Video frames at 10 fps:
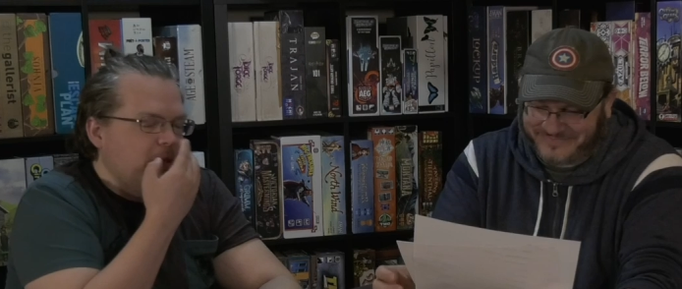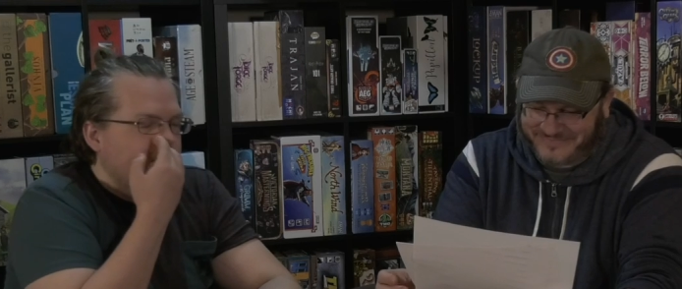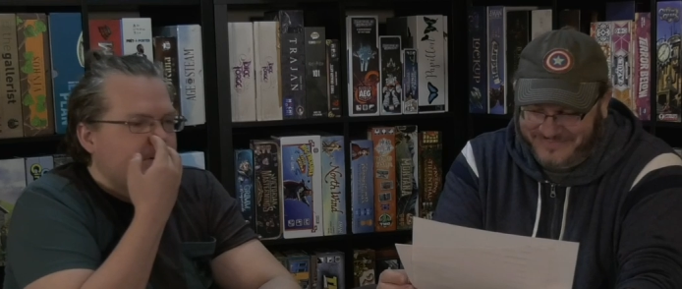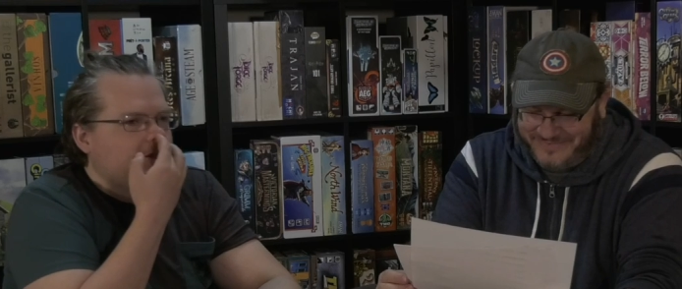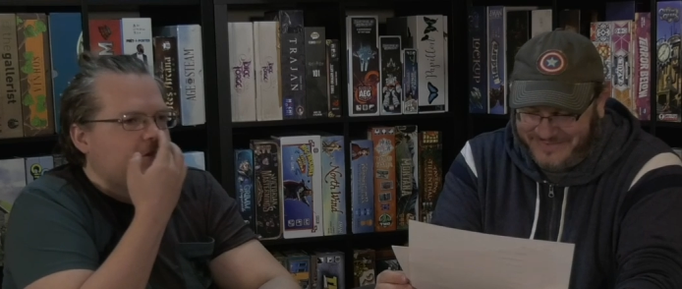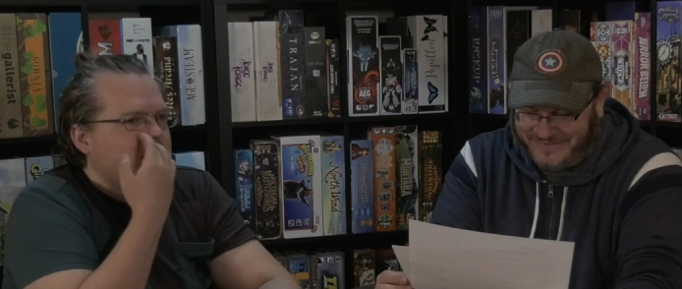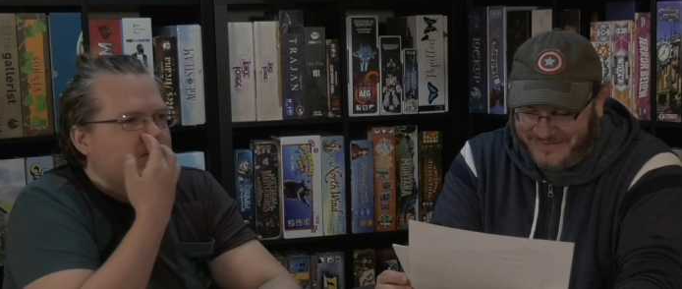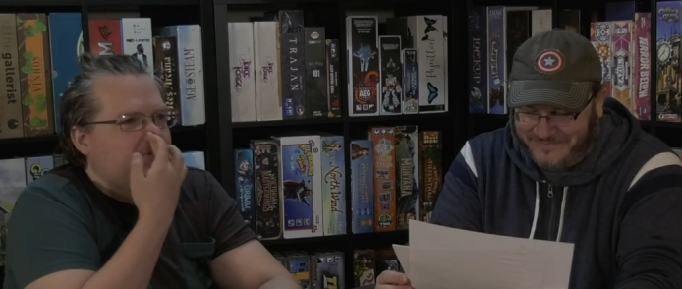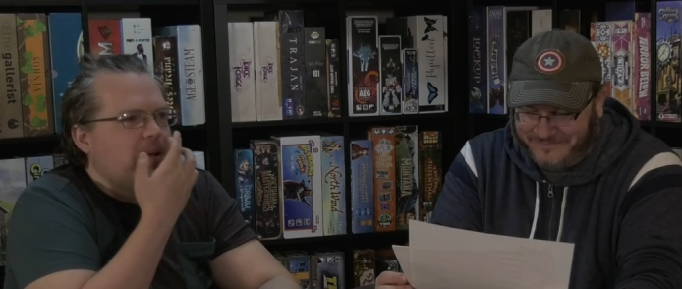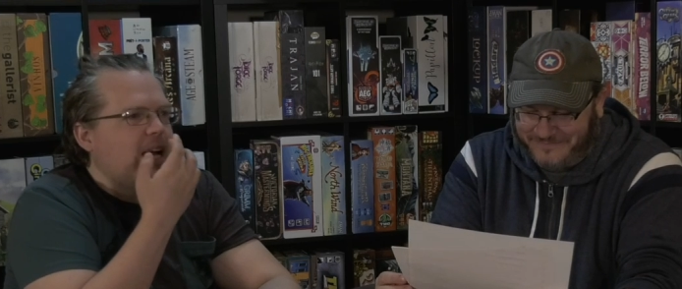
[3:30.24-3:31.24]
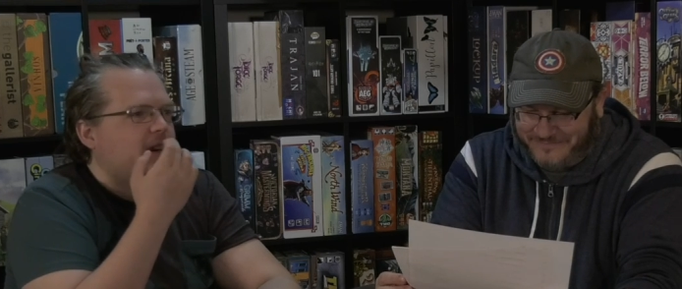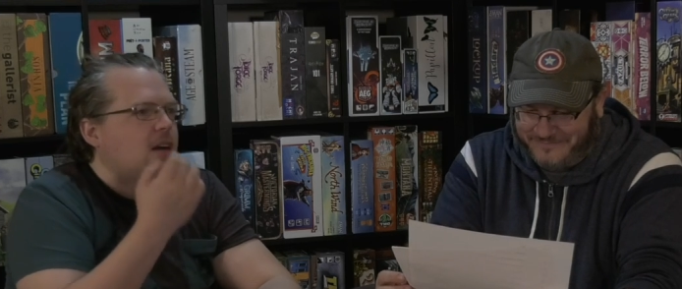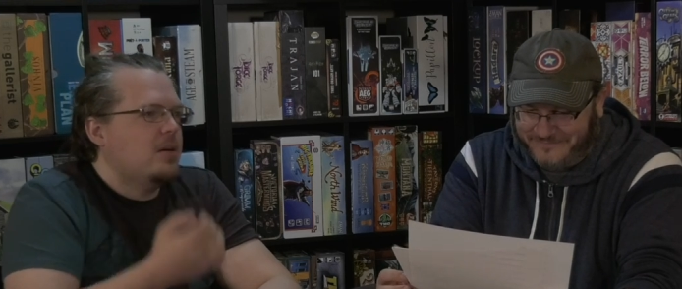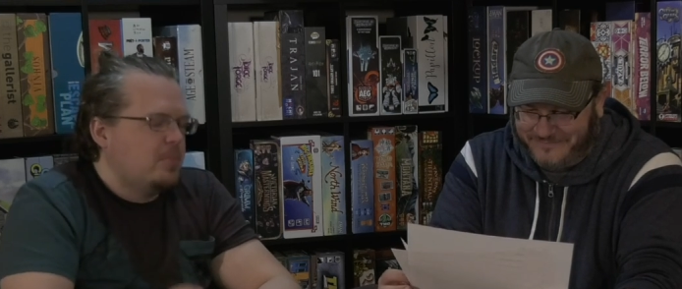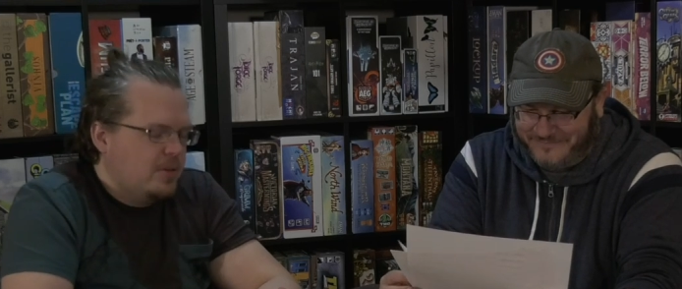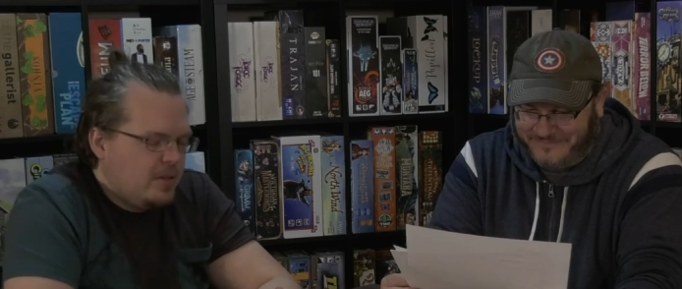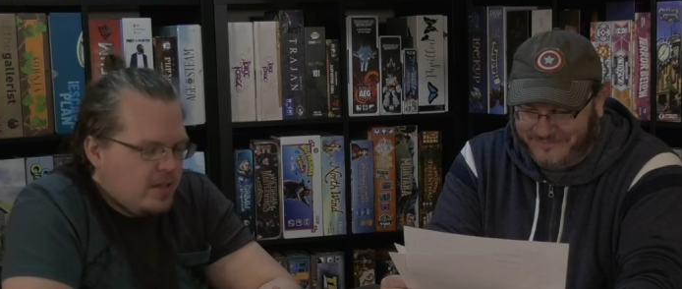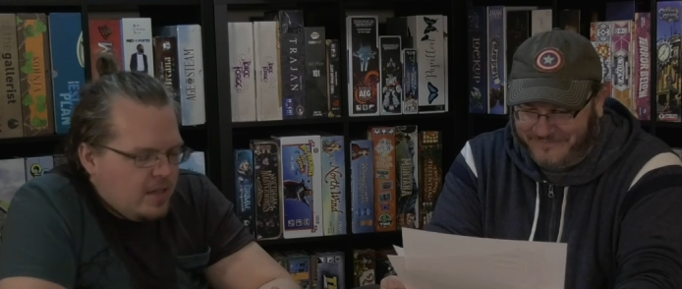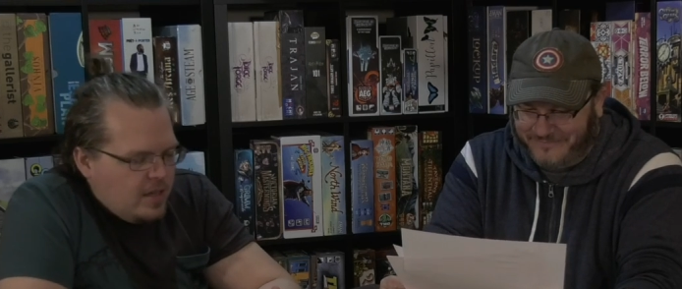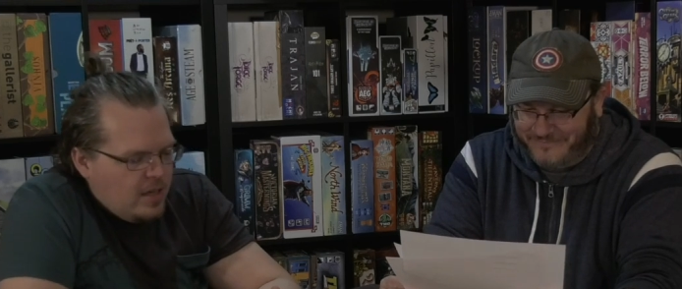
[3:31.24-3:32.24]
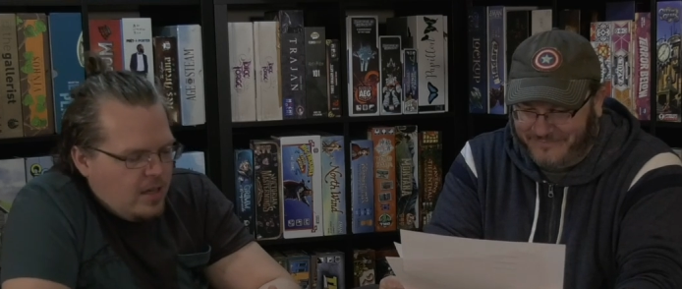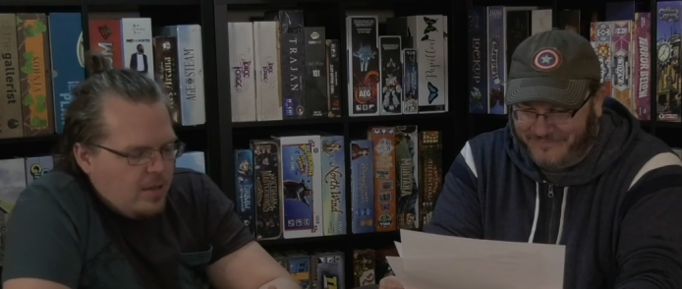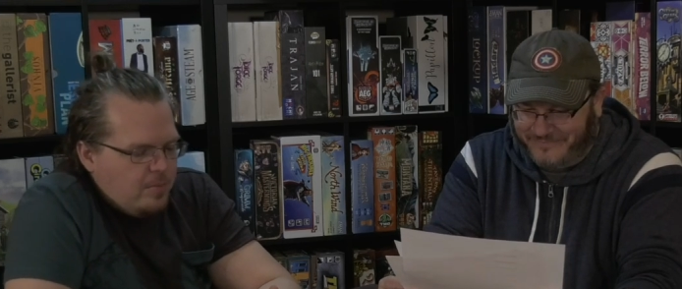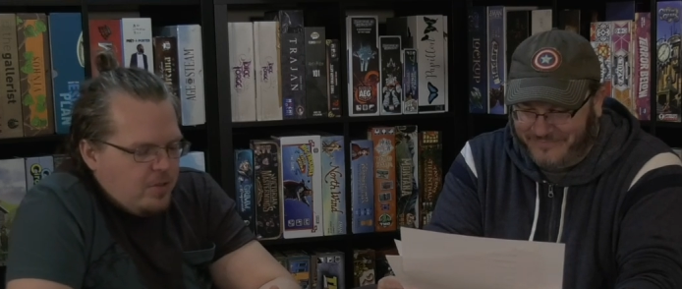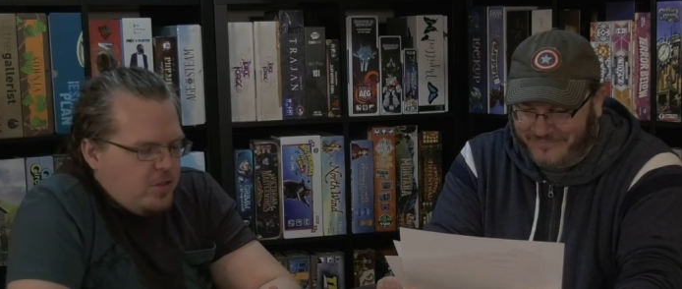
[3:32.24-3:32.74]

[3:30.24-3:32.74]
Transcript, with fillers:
Speaker 1: build yourself back up. Um,